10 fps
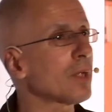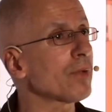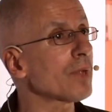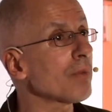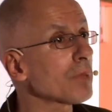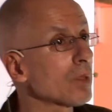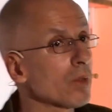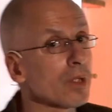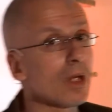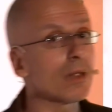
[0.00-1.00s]
there is something
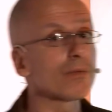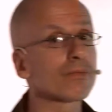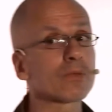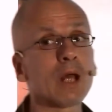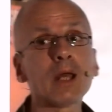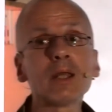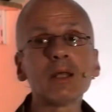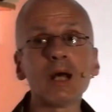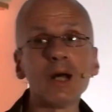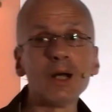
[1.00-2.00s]
going on if
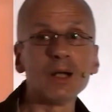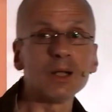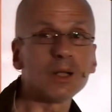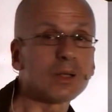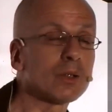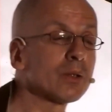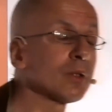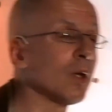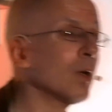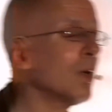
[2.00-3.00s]
they, uh, you
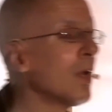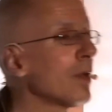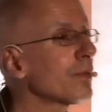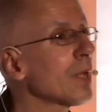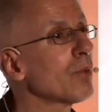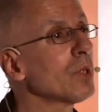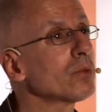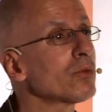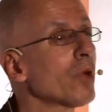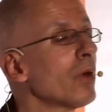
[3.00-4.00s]
know, if they
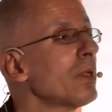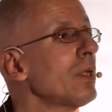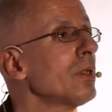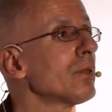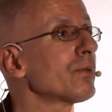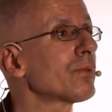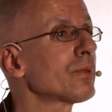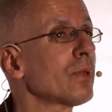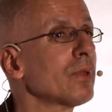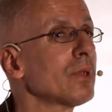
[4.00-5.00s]
want to join in or, if,
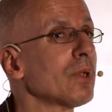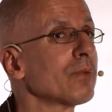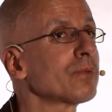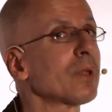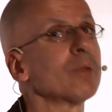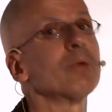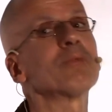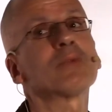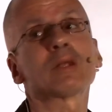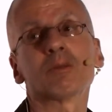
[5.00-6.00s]
uh, you know, if they don't
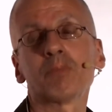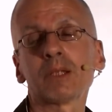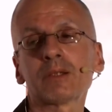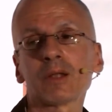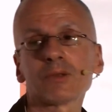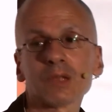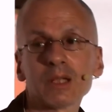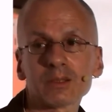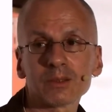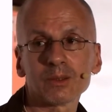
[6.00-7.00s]
feel completely
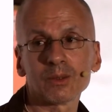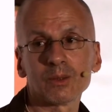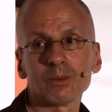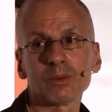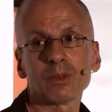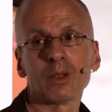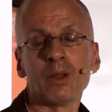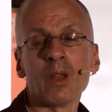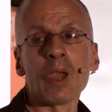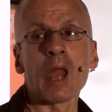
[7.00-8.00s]
isolated or... Uh,
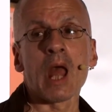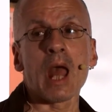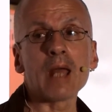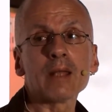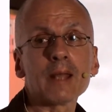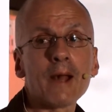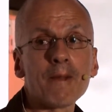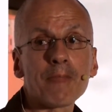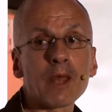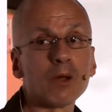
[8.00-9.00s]
and
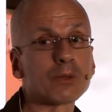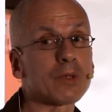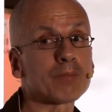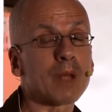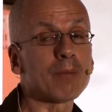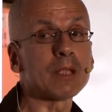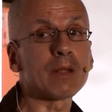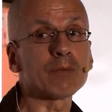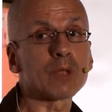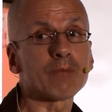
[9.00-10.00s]
um, also, I mean, I
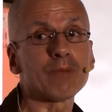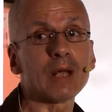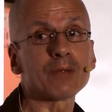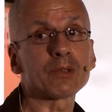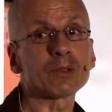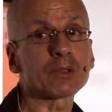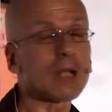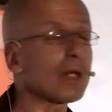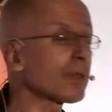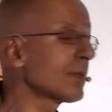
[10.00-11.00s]
would advise all the
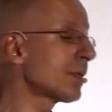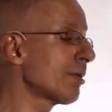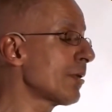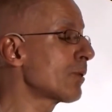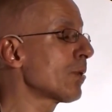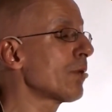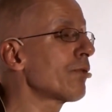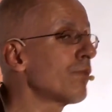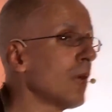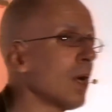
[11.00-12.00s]
target individuals
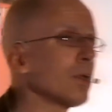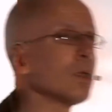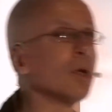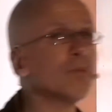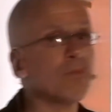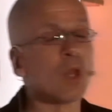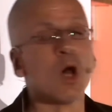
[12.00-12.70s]
if, you know,